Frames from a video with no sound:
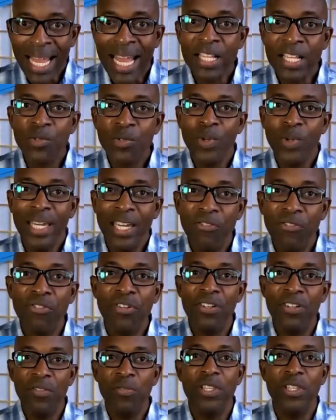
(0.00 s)
as we
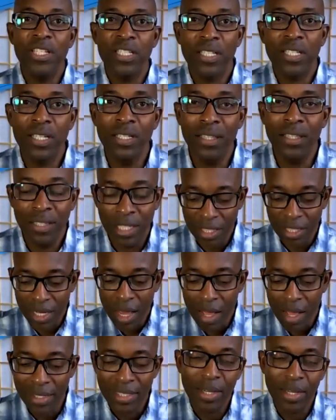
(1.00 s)
introduce this
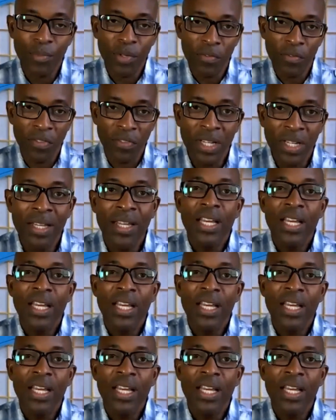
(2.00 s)
concept of